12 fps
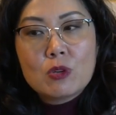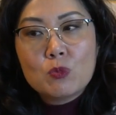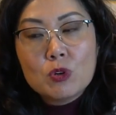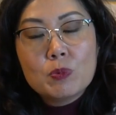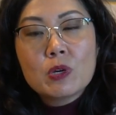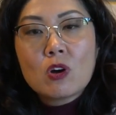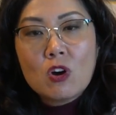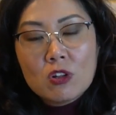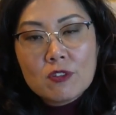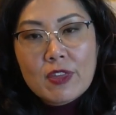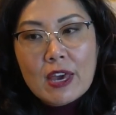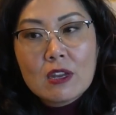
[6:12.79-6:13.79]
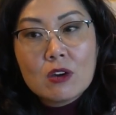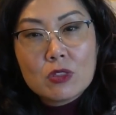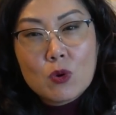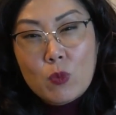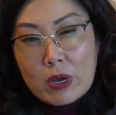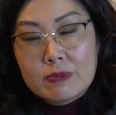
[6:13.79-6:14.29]
And we'll put all of that
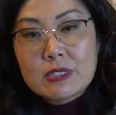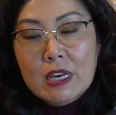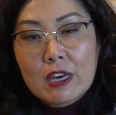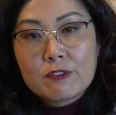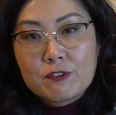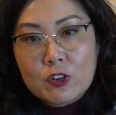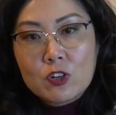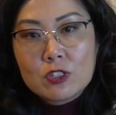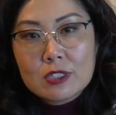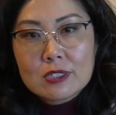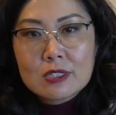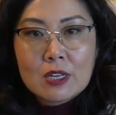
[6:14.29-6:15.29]
on the website first.